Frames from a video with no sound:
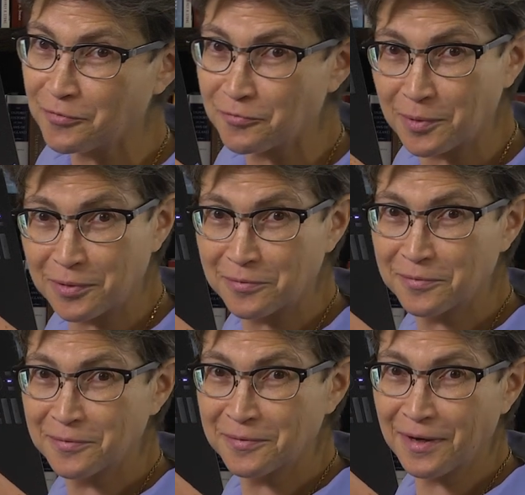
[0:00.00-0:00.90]
of, but
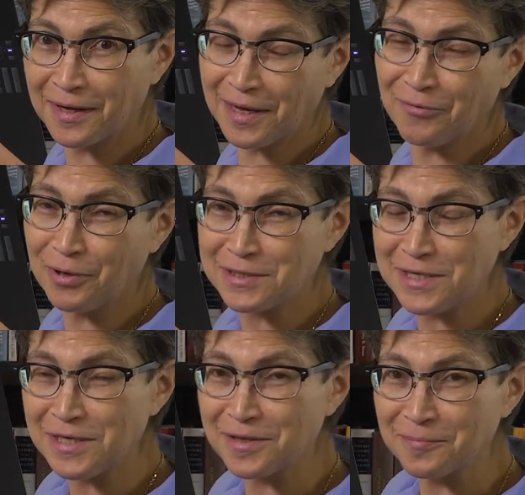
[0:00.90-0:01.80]
I can't wait
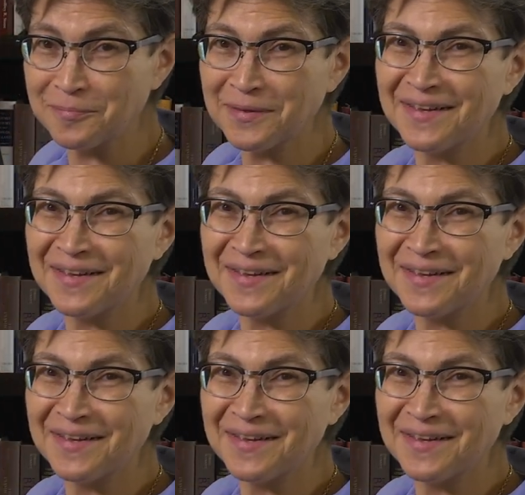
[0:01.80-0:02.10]
to eat them.